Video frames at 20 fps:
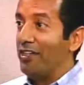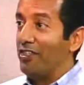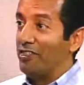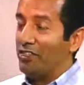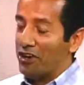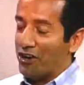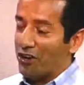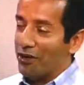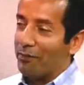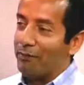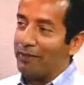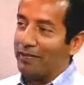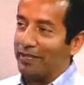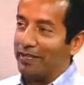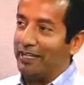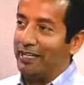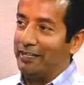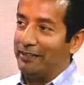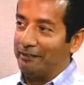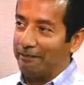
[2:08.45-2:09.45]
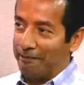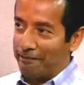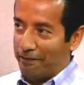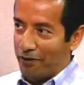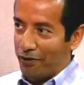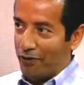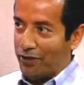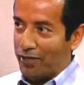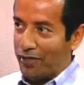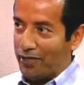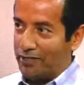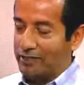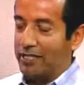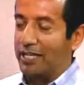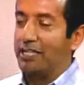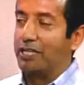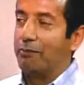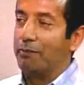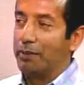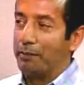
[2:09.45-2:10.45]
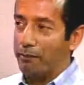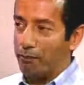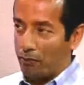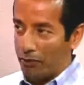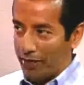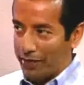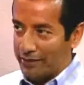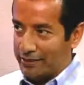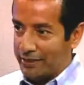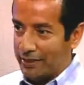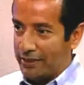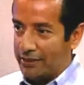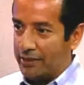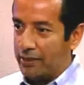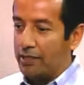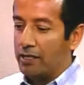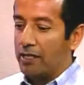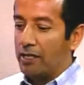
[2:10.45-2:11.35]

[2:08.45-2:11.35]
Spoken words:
Their ability to focus and to be present